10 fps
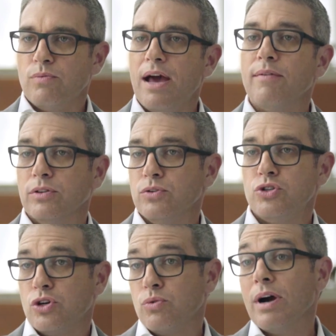
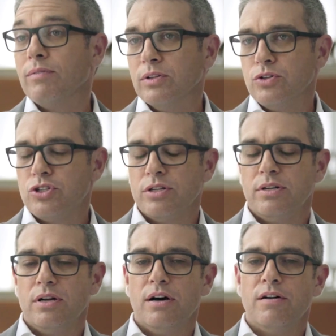evolution or
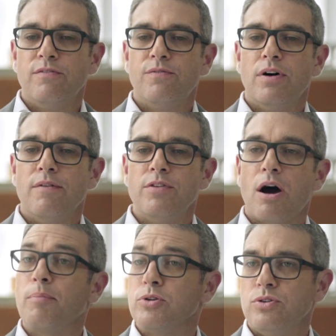revolution of the
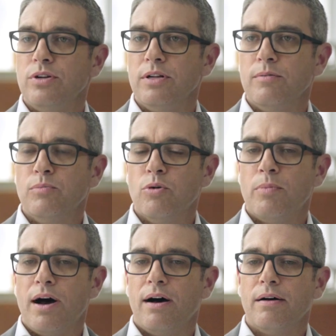opportunity of
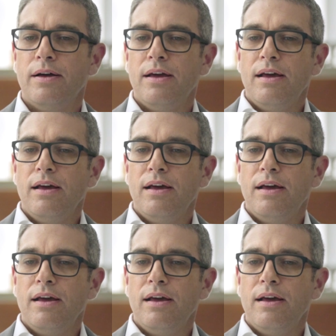mobile.